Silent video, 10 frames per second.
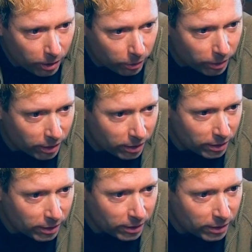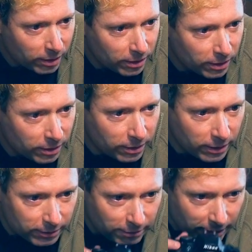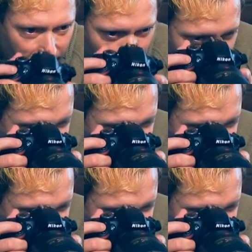uh, he couldn't function